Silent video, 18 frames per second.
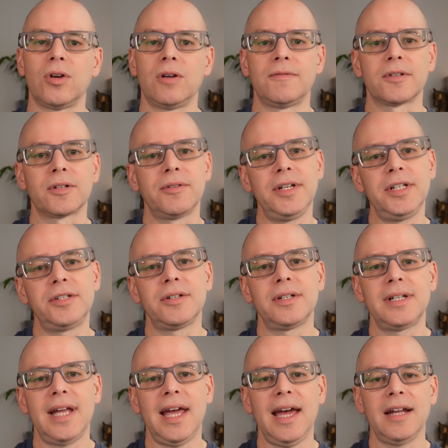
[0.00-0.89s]
creature
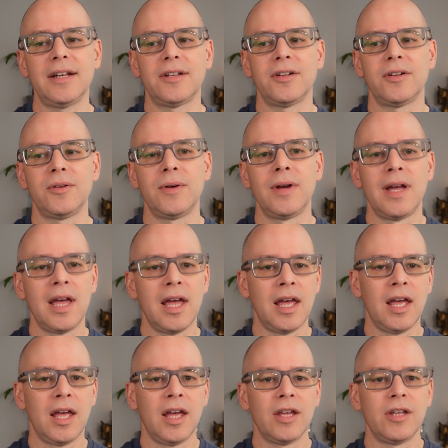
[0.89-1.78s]
attacked you,
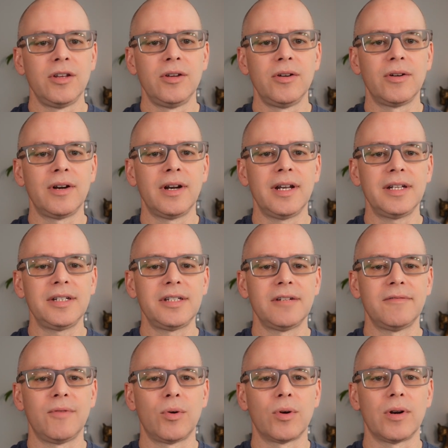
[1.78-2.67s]
your
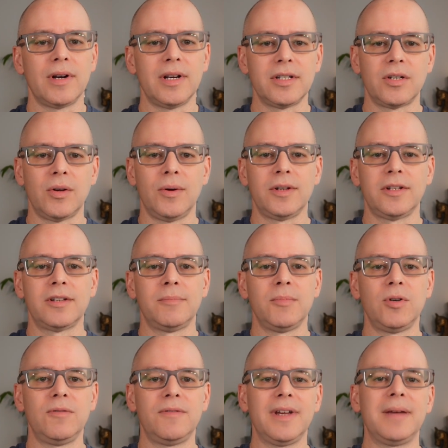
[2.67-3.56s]
initiative order is going to
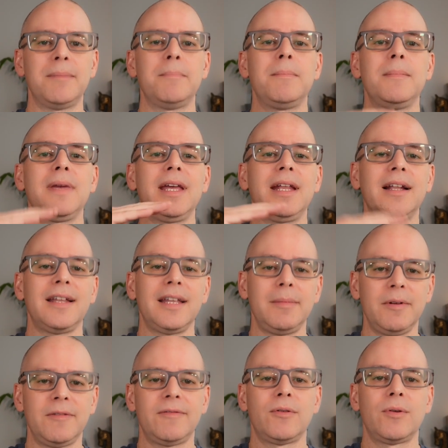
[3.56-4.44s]
move immediately
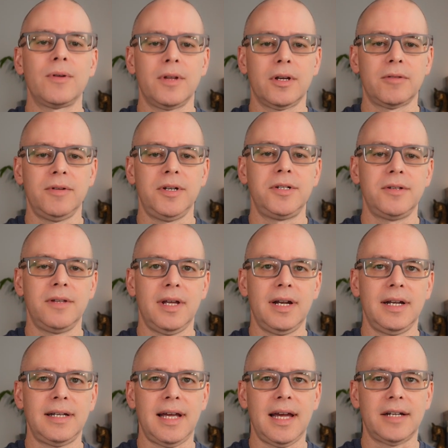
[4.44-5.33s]
before the creature that
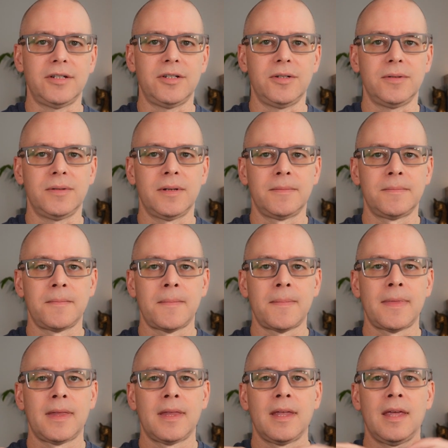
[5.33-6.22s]
attacked you.
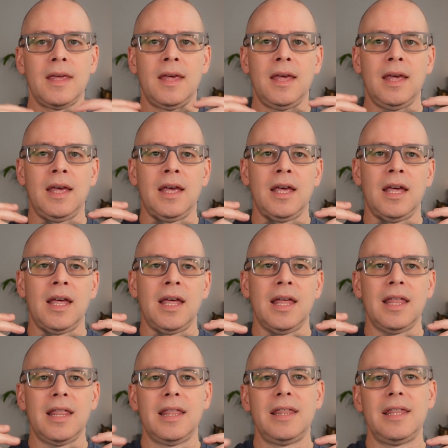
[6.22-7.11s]

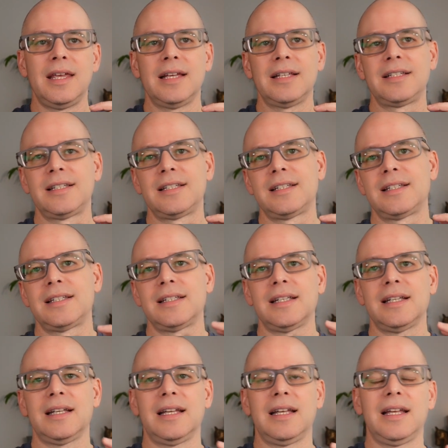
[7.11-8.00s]
This
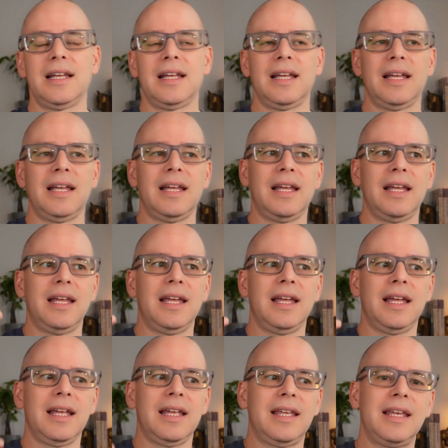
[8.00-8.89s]

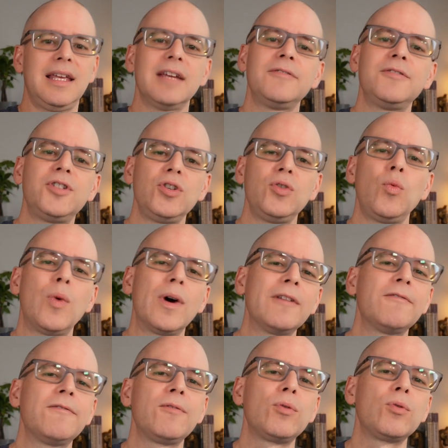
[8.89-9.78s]
gives you
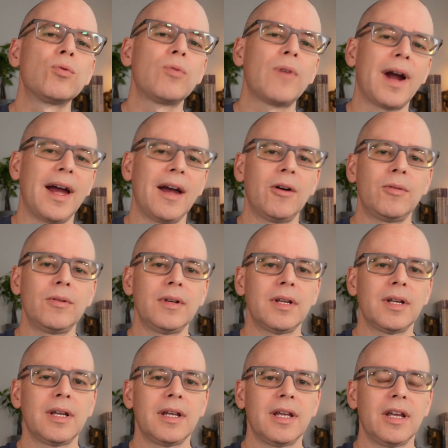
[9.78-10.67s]
one full round
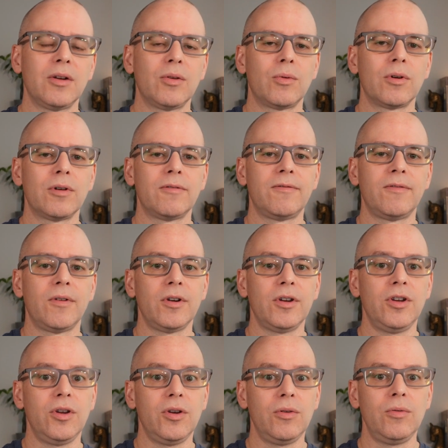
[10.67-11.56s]
in order for
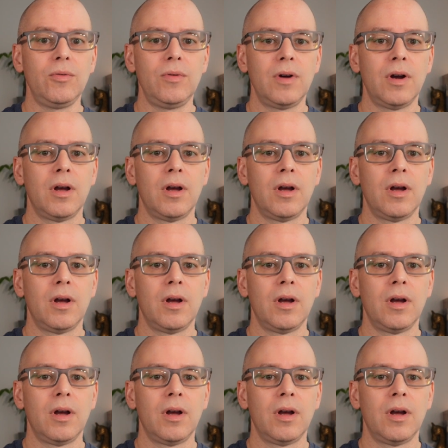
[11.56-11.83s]
you